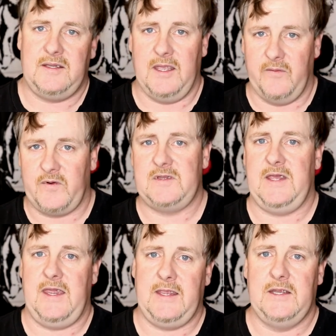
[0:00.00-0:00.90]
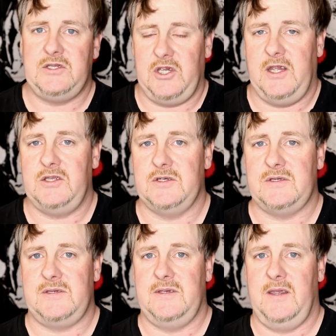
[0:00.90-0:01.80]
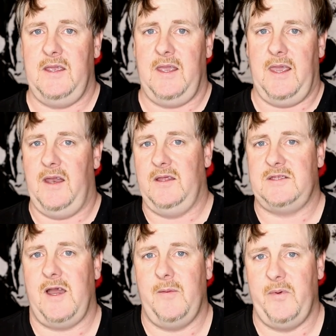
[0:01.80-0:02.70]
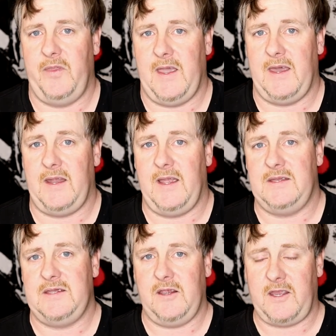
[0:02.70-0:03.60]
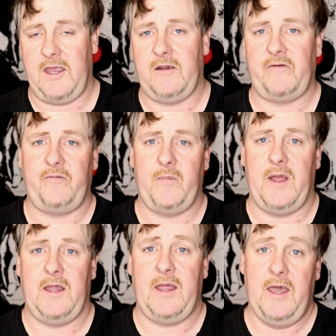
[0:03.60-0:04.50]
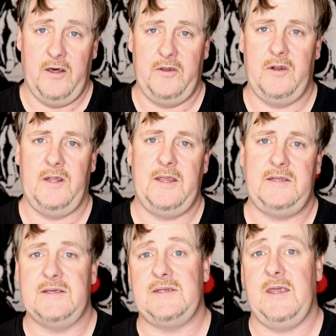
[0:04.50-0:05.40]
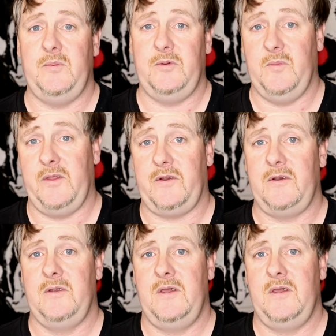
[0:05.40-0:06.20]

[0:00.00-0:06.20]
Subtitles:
Give or take, it changes. And on top of that, I take care of my elderly, disabled mother.